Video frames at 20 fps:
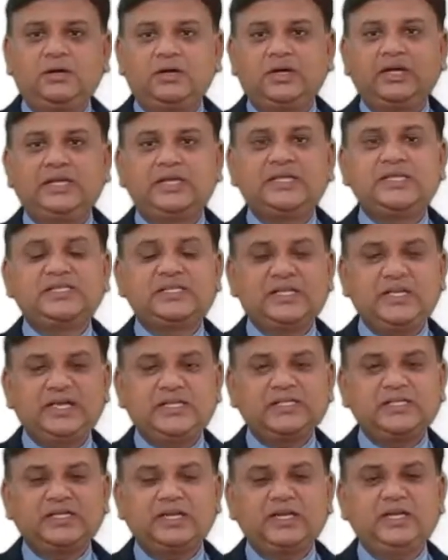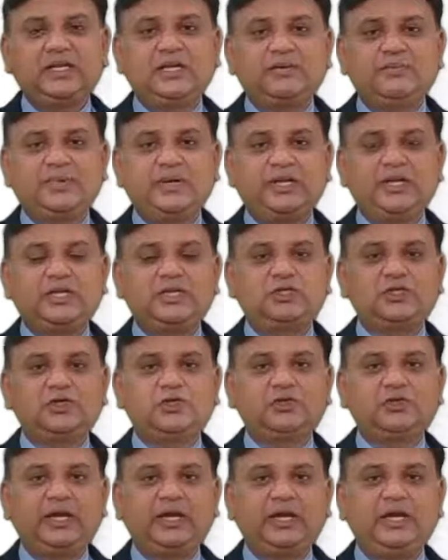It is less in comparison to
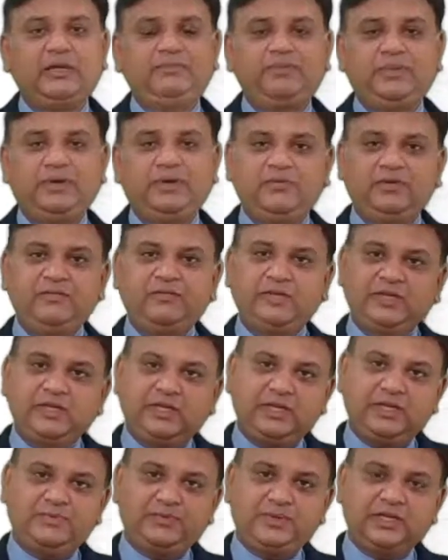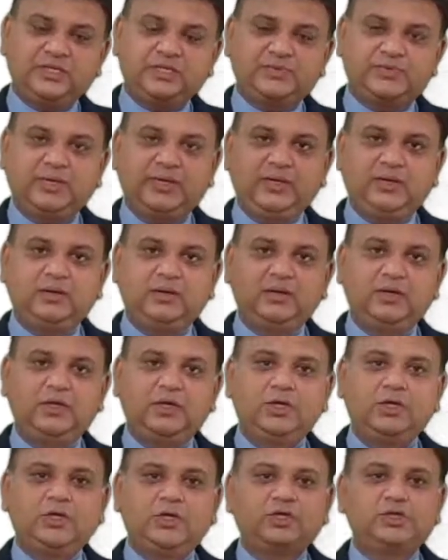the NPV with the replacement.
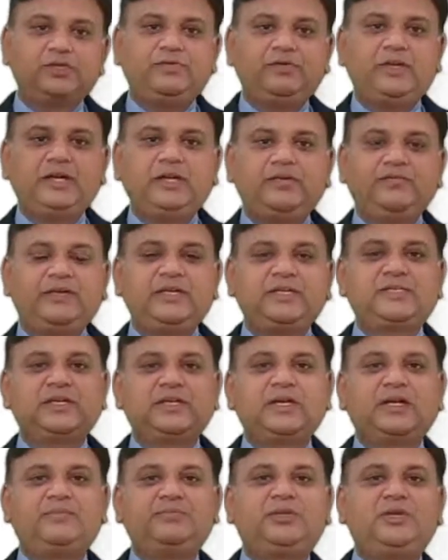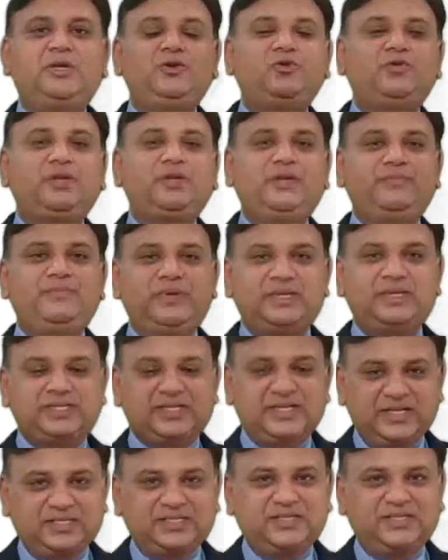So we'll advise the company to replace the
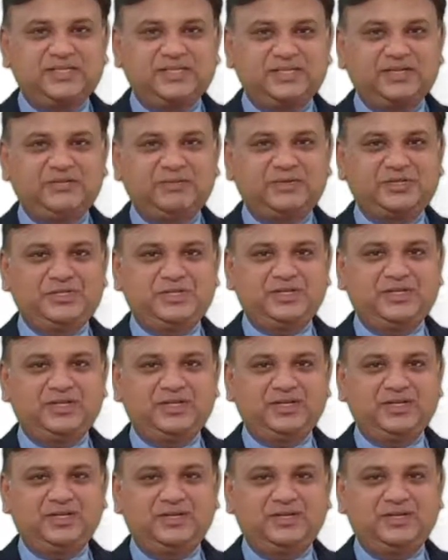existing machinery.